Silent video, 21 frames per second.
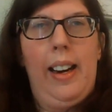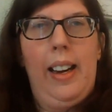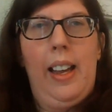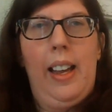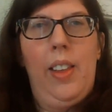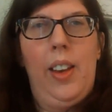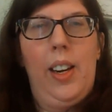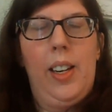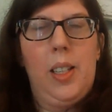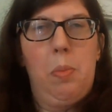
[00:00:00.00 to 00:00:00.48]
and
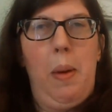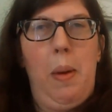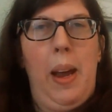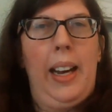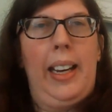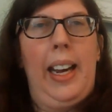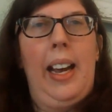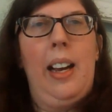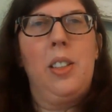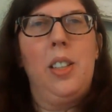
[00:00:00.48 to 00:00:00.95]
then is
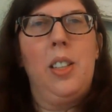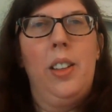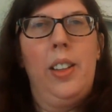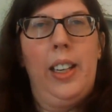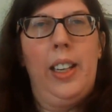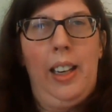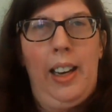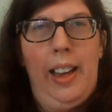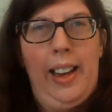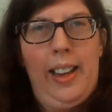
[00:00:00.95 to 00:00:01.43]
back out to the
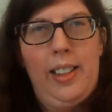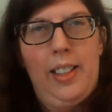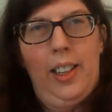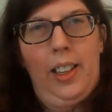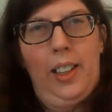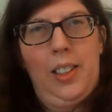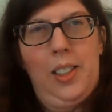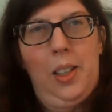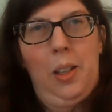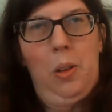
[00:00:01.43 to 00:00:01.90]
Atlantic.
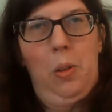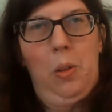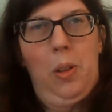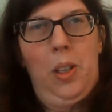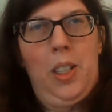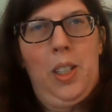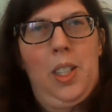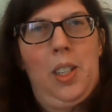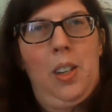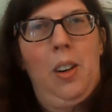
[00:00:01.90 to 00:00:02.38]
So
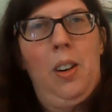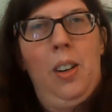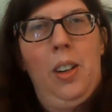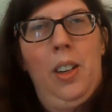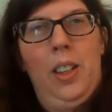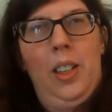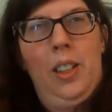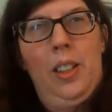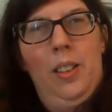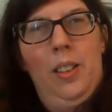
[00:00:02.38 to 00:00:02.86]
it started